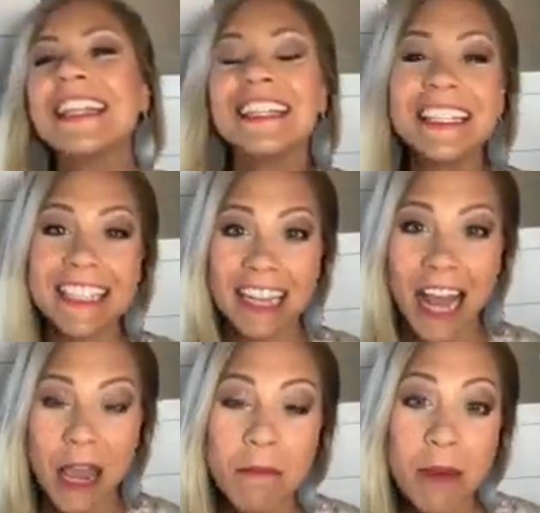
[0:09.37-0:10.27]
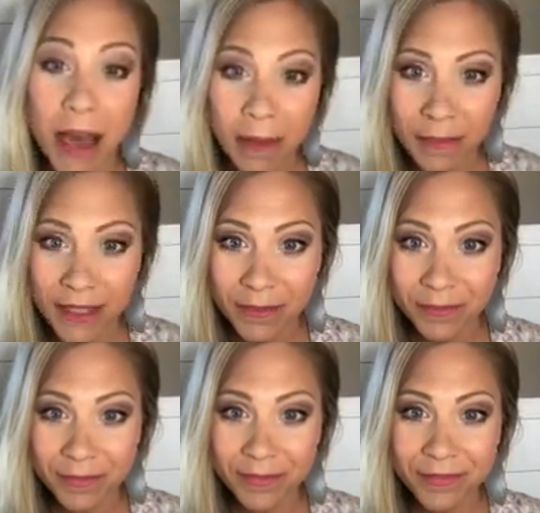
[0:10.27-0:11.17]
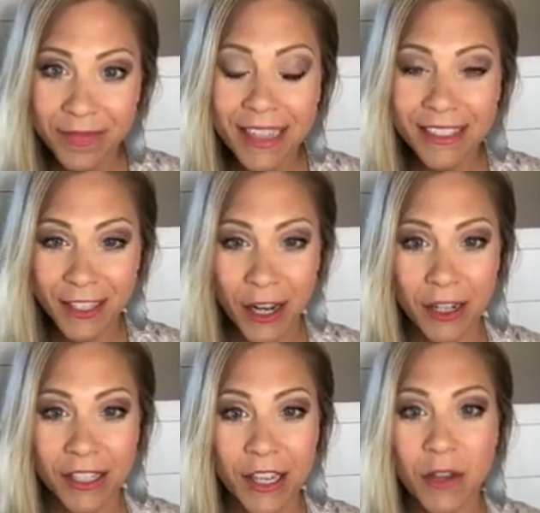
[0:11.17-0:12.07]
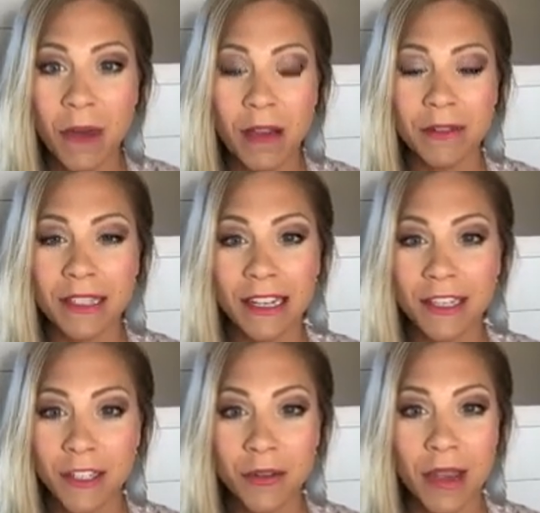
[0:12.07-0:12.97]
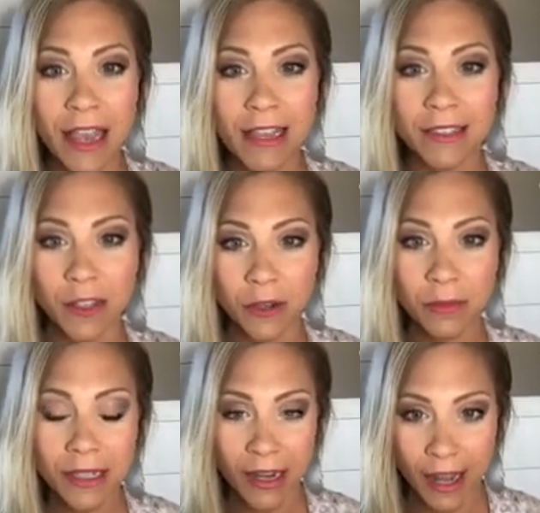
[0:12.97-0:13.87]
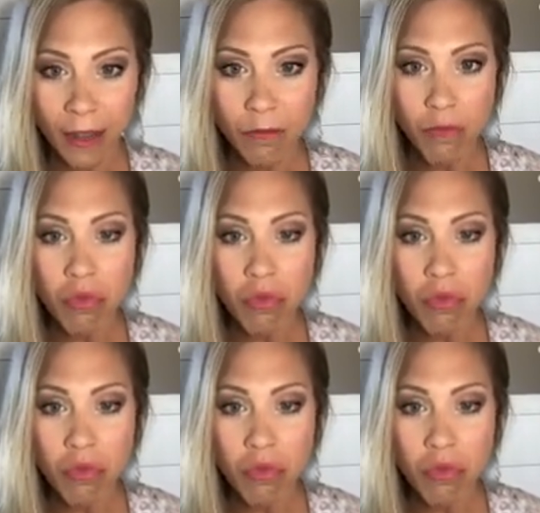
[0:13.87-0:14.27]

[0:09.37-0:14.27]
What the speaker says: Listen, I am pumped to talk to you. I was going to do a Zoom tonight.